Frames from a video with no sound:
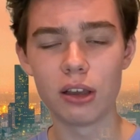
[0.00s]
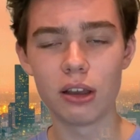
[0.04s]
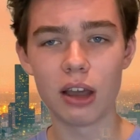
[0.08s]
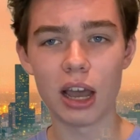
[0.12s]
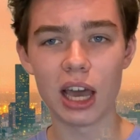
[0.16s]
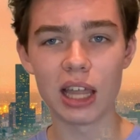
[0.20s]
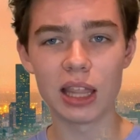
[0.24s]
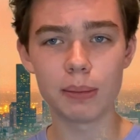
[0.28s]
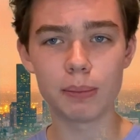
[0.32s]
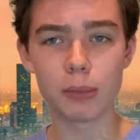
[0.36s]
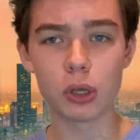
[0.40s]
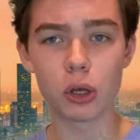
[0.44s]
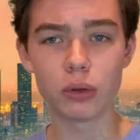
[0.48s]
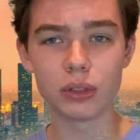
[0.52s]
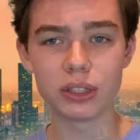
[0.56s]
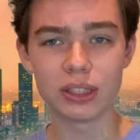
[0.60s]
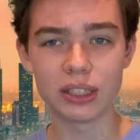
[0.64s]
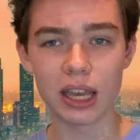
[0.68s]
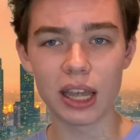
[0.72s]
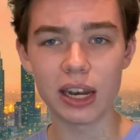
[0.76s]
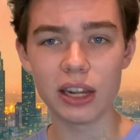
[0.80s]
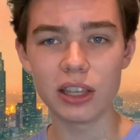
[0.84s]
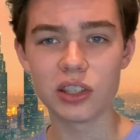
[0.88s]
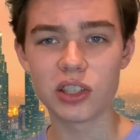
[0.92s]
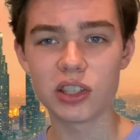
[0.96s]
And them going
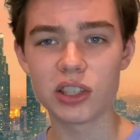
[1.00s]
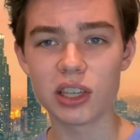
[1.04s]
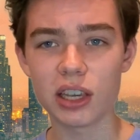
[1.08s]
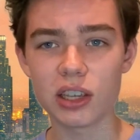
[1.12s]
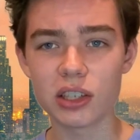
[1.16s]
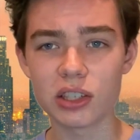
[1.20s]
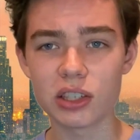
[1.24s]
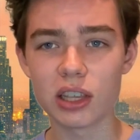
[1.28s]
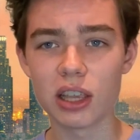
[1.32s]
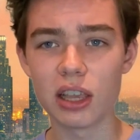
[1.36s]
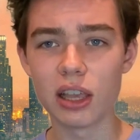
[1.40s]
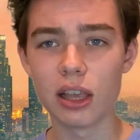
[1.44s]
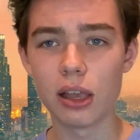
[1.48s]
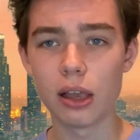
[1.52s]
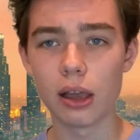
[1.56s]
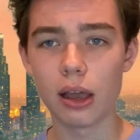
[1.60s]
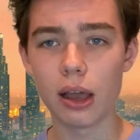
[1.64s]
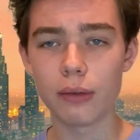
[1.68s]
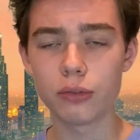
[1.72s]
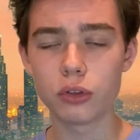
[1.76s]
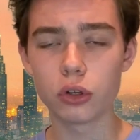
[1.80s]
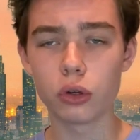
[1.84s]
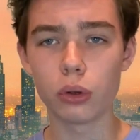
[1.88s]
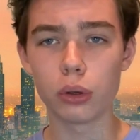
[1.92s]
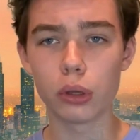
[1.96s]
10-6
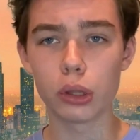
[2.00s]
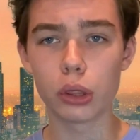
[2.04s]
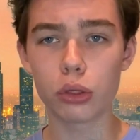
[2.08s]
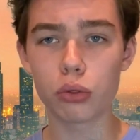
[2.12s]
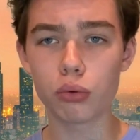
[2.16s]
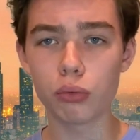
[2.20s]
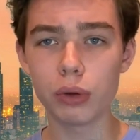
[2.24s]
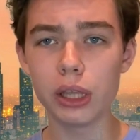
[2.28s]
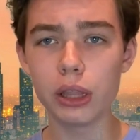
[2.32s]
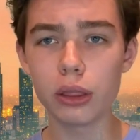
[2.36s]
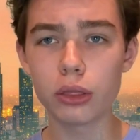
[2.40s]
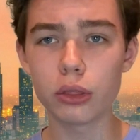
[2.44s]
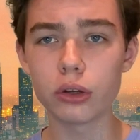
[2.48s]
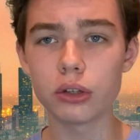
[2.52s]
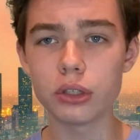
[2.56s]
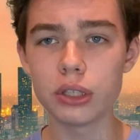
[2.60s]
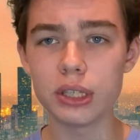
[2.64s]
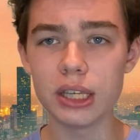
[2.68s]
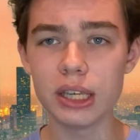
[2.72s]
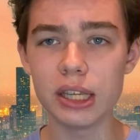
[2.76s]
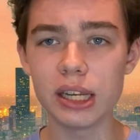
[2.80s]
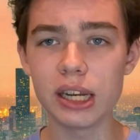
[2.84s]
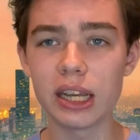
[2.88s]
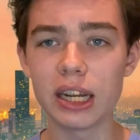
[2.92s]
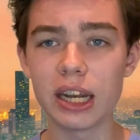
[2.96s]
after going
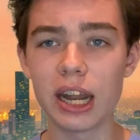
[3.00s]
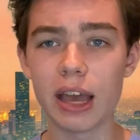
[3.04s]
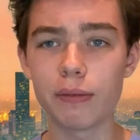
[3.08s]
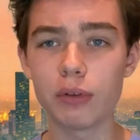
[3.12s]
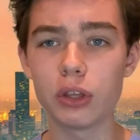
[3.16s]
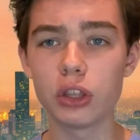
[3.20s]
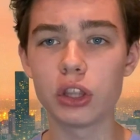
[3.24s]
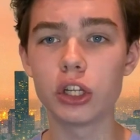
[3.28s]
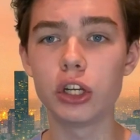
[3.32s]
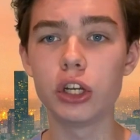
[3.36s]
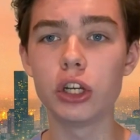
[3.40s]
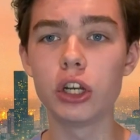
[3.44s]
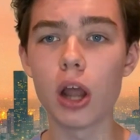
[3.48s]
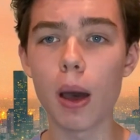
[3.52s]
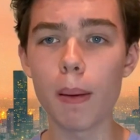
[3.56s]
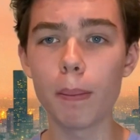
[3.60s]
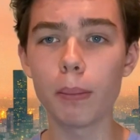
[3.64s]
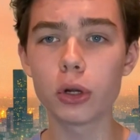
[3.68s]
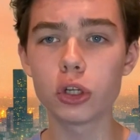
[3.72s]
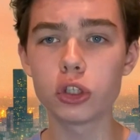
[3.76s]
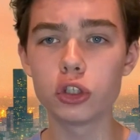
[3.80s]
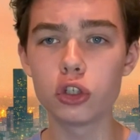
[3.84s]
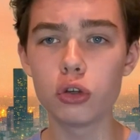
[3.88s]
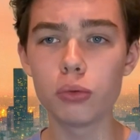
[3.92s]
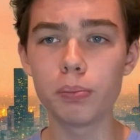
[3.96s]
3-13 and having the
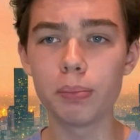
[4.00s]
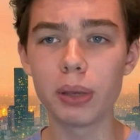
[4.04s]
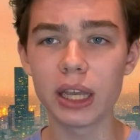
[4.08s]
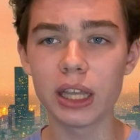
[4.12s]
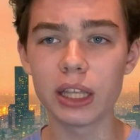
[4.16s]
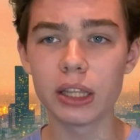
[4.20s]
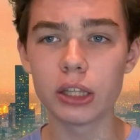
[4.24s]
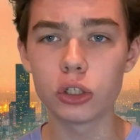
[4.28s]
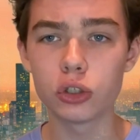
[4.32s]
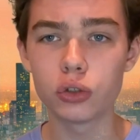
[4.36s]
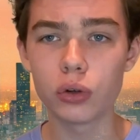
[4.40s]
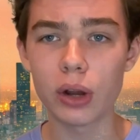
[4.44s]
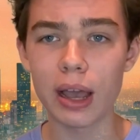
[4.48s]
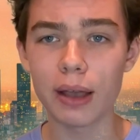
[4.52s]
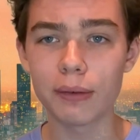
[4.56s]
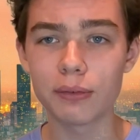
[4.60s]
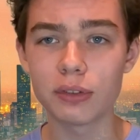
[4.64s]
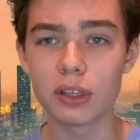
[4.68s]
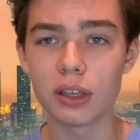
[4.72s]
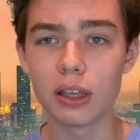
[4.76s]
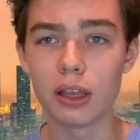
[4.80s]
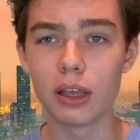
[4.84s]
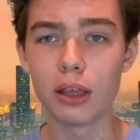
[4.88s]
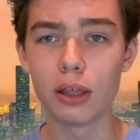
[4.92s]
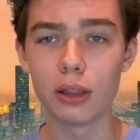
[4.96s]
number 2 pick in the
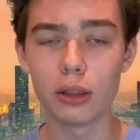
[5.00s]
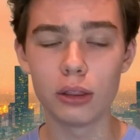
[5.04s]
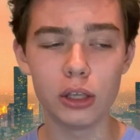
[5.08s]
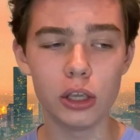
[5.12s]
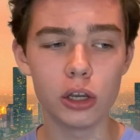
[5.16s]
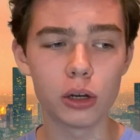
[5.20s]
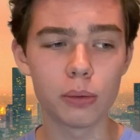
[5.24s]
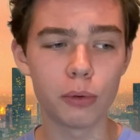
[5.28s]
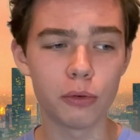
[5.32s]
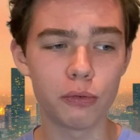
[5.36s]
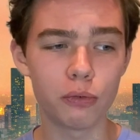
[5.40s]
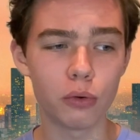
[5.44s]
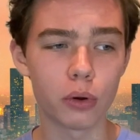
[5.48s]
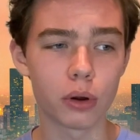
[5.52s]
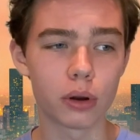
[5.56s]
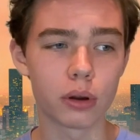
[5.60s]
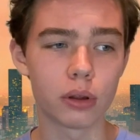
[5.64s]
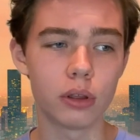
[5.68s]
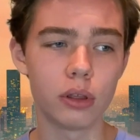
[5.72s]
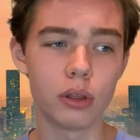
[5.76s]
draft the year before.